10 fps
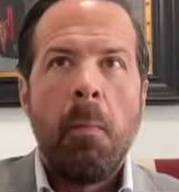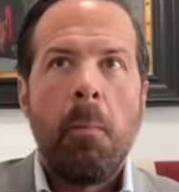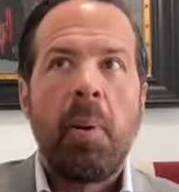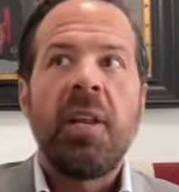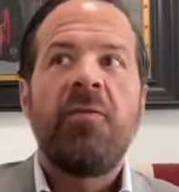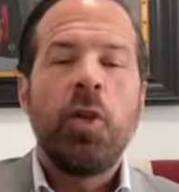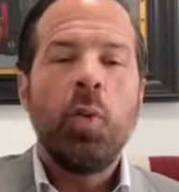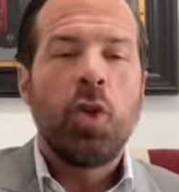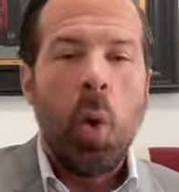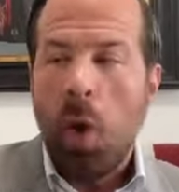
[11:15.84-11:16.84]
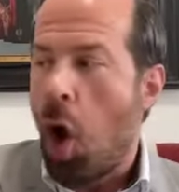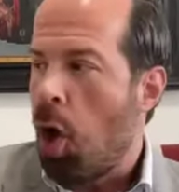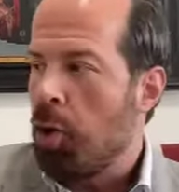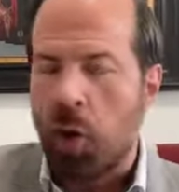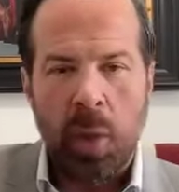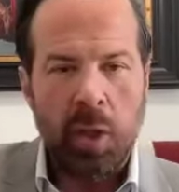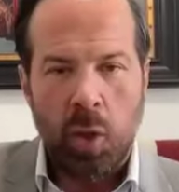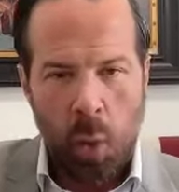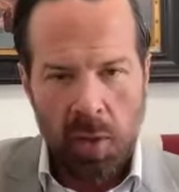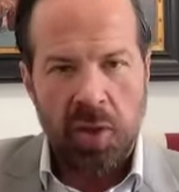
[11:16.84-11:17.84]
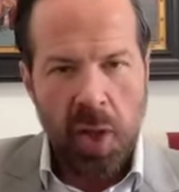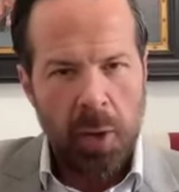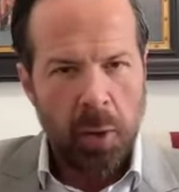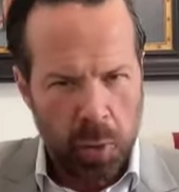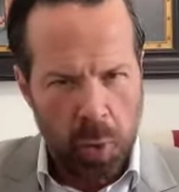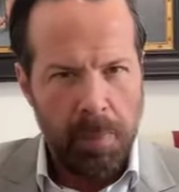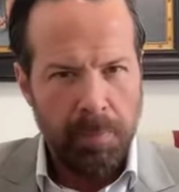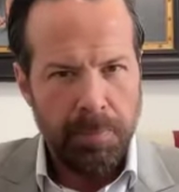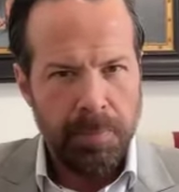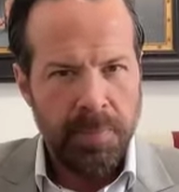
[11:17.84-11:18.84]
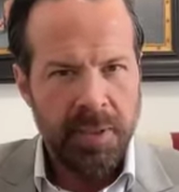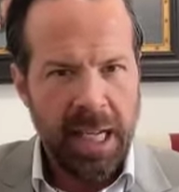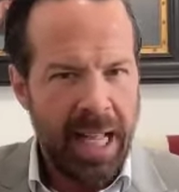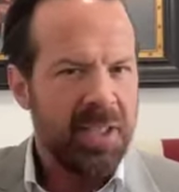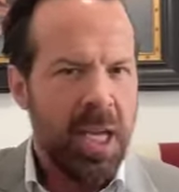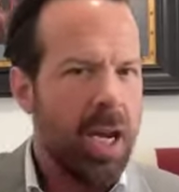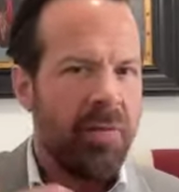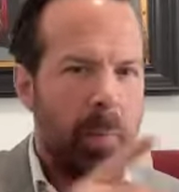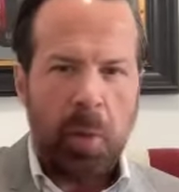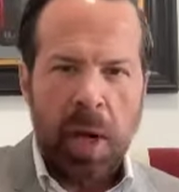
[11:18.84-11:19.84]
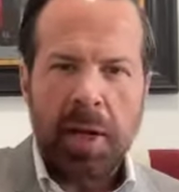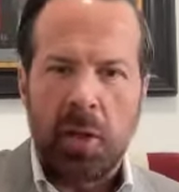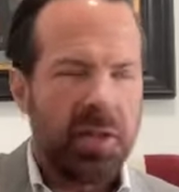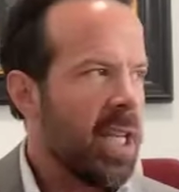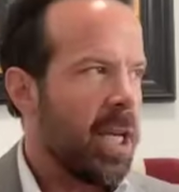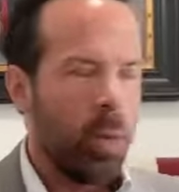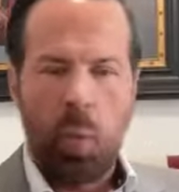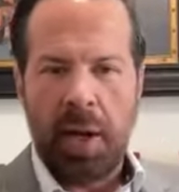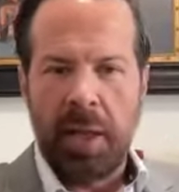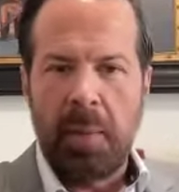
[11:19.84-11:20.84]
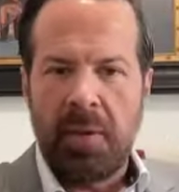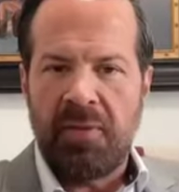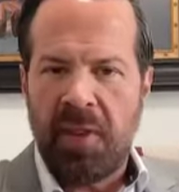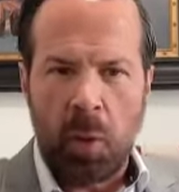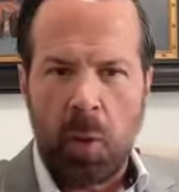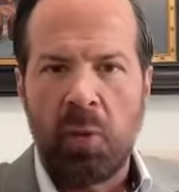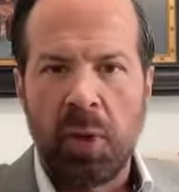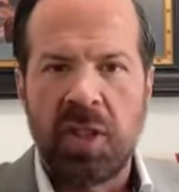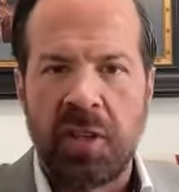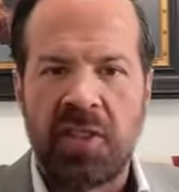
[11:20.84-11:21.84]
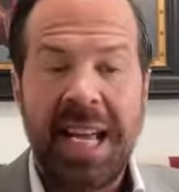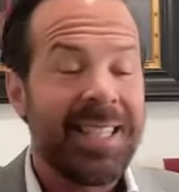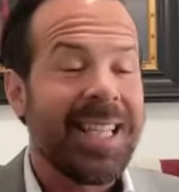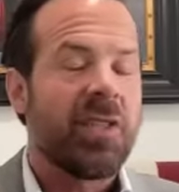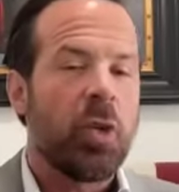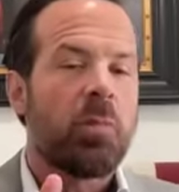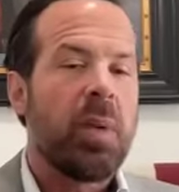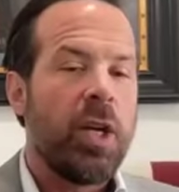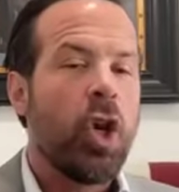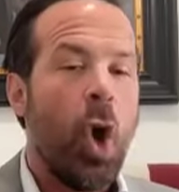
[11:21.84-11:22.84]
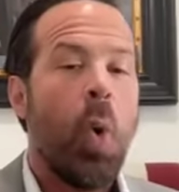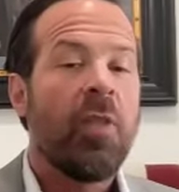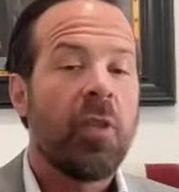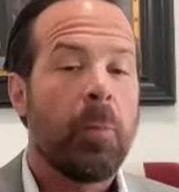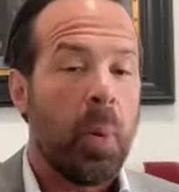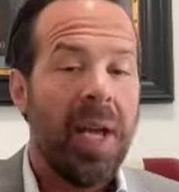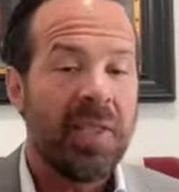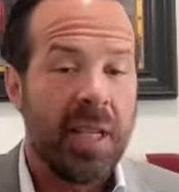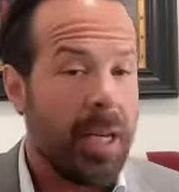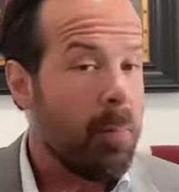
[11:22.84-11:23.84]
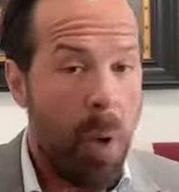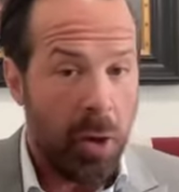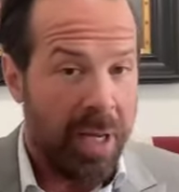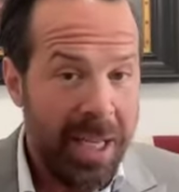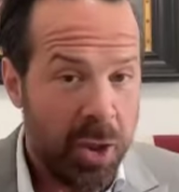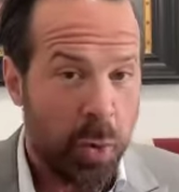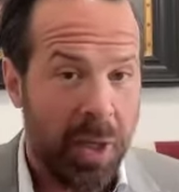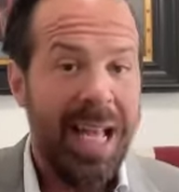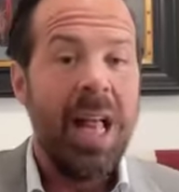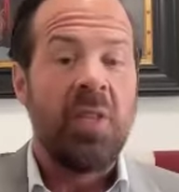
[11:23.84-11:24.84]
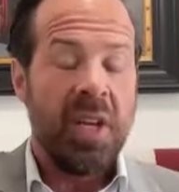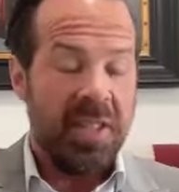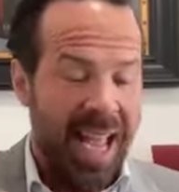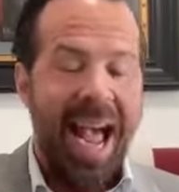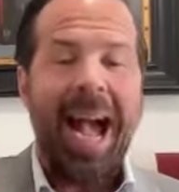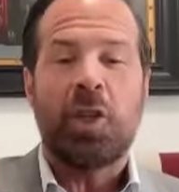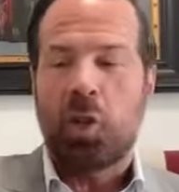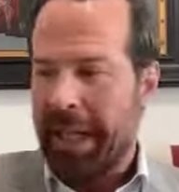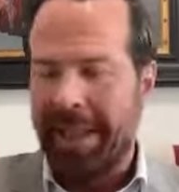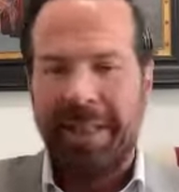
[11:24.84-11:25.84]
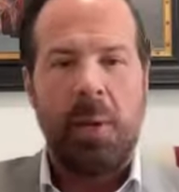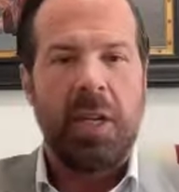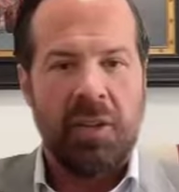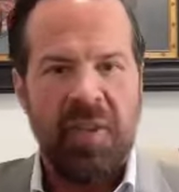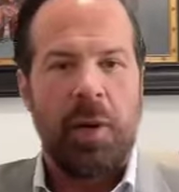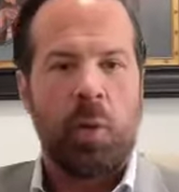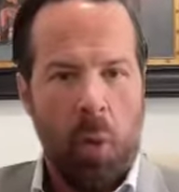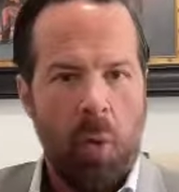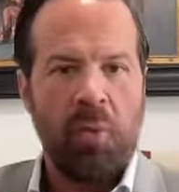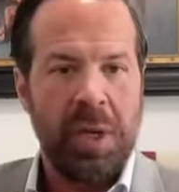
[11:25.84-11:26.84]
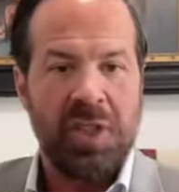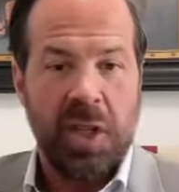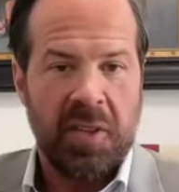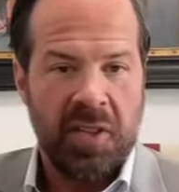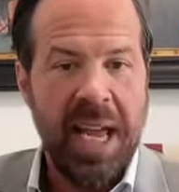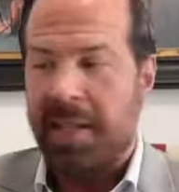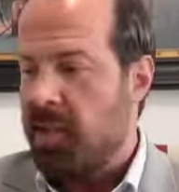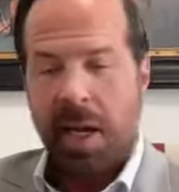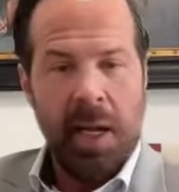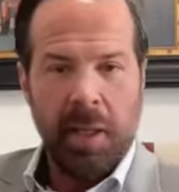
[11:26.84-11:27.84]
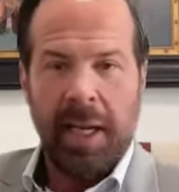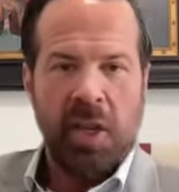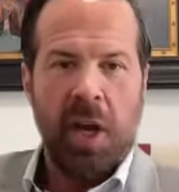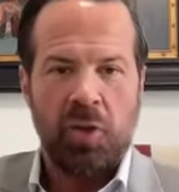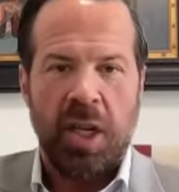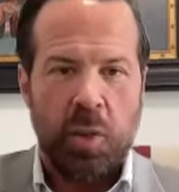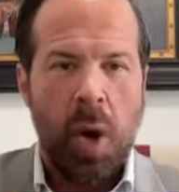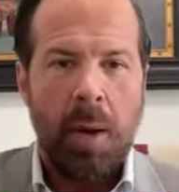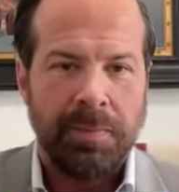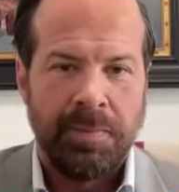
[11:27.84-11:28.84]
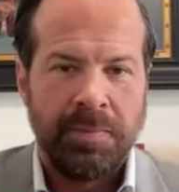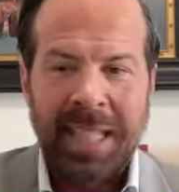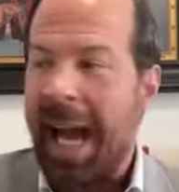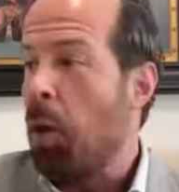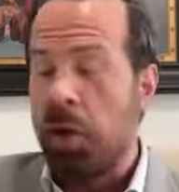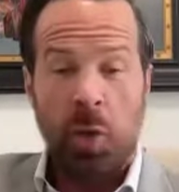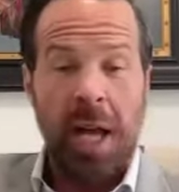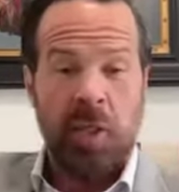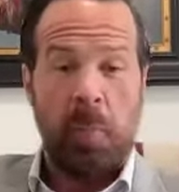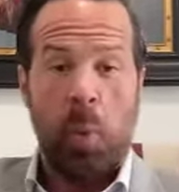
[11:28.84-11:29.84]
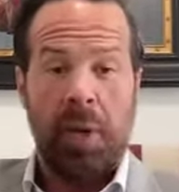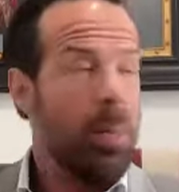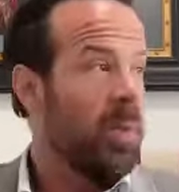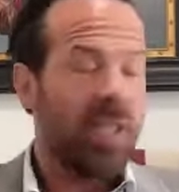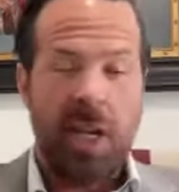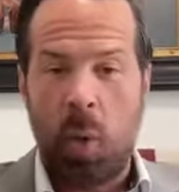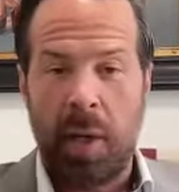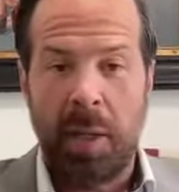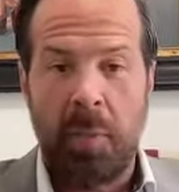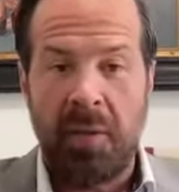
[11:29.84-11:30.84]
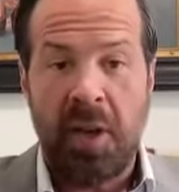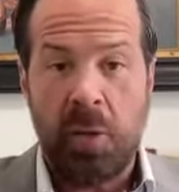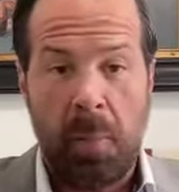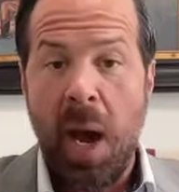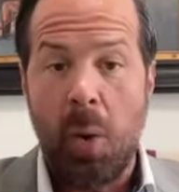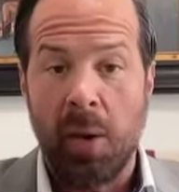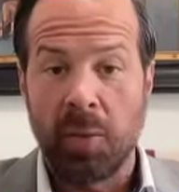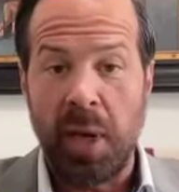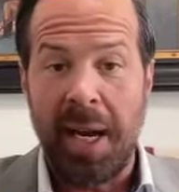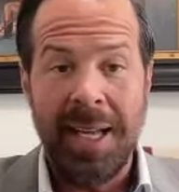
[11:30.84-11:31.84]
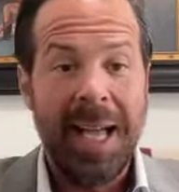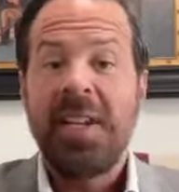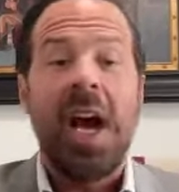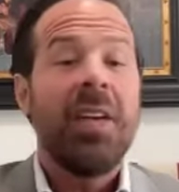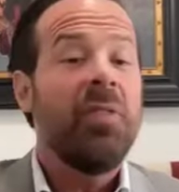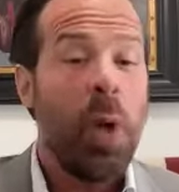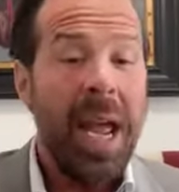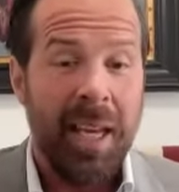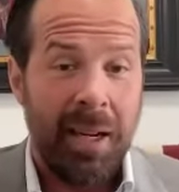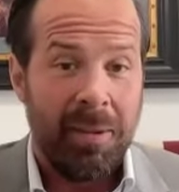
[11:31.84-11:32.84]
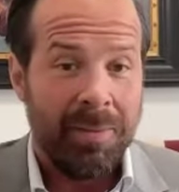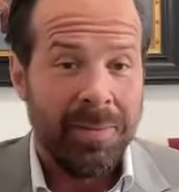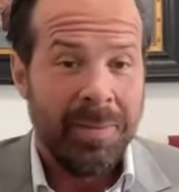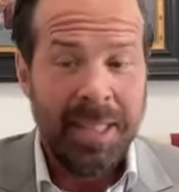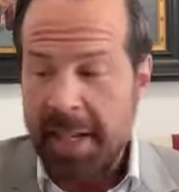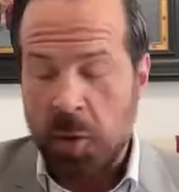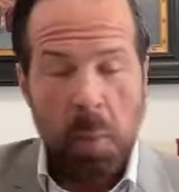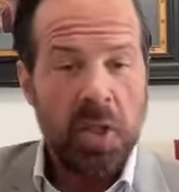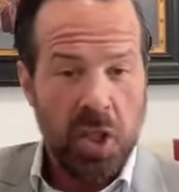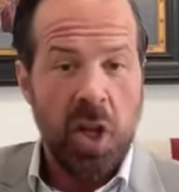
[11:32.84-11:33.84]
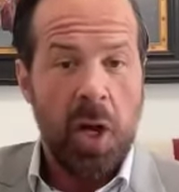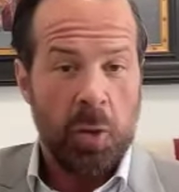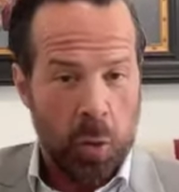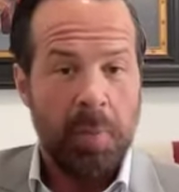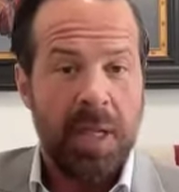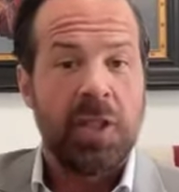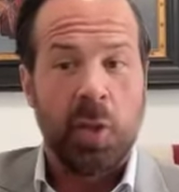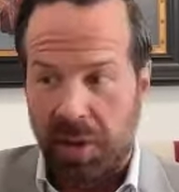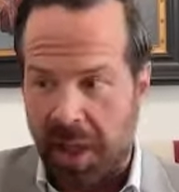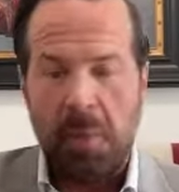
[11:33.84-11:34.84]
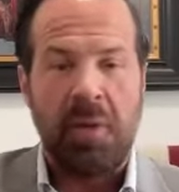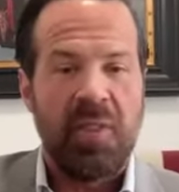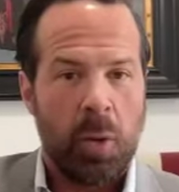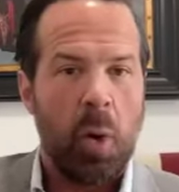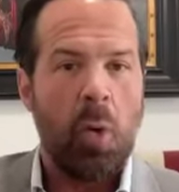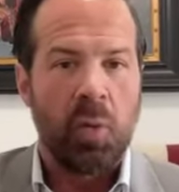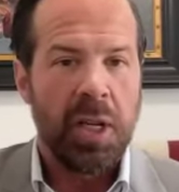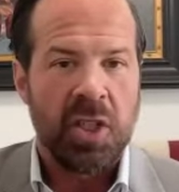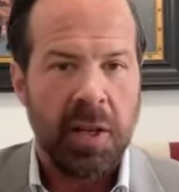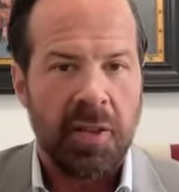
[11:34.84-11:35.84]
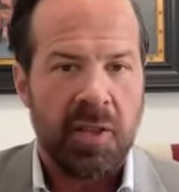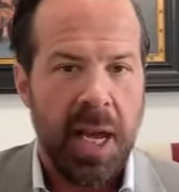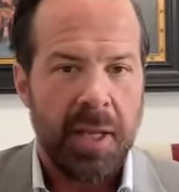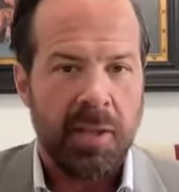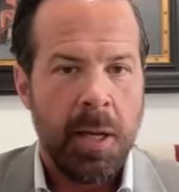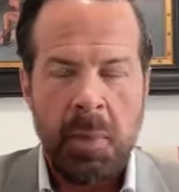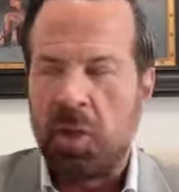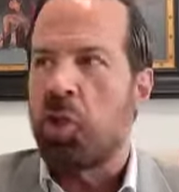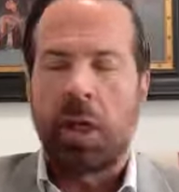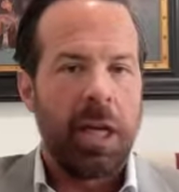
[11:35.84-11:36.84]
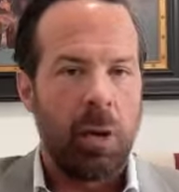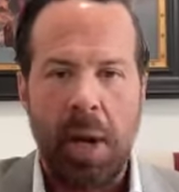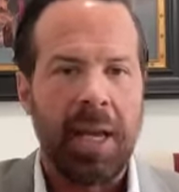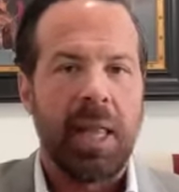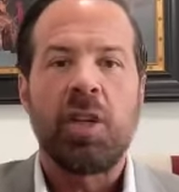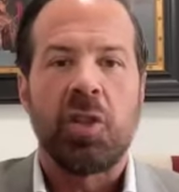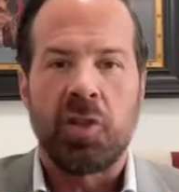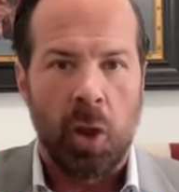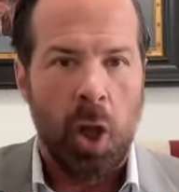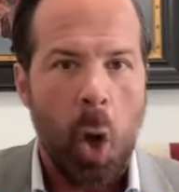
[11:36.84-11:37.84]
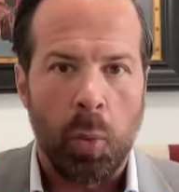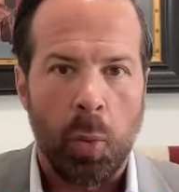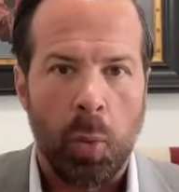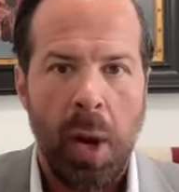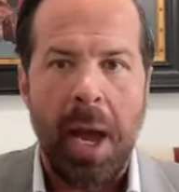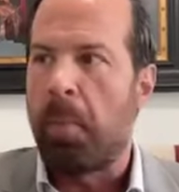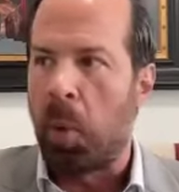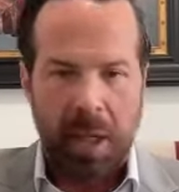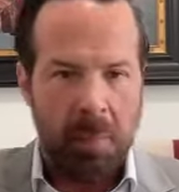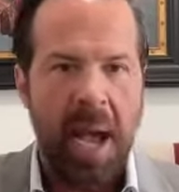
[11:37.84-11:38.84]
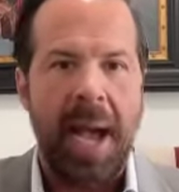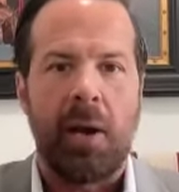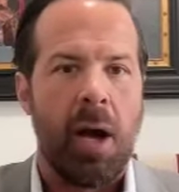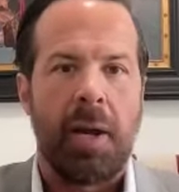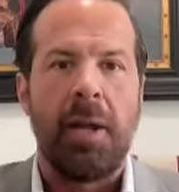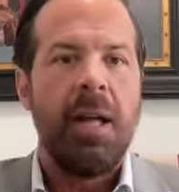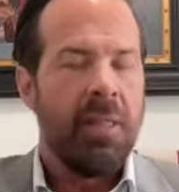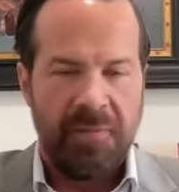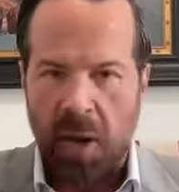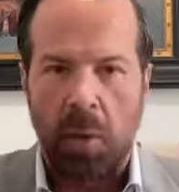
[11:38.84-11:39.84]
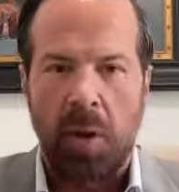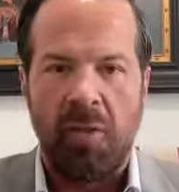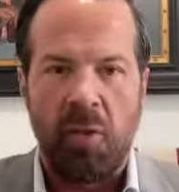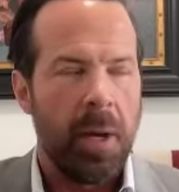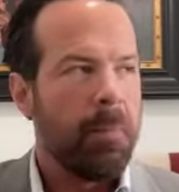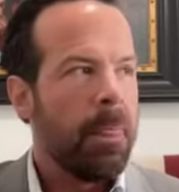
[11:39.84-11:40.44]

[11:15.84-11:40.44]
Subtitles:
But if you don't also endorse Donald Trump, then that's kind of hypocritical to say you want to limit federal overreach into the states, because there's been no other president in modern history that has actually limited federal overreach into the states like Donald J. Trump. How can you not support him and say you want to limit federal power, right? Not even Reagan did as much as Donald Trump did to limit federal overreach into the states. I mean, just looking at regulations alone, right? Pulling back on the federal government.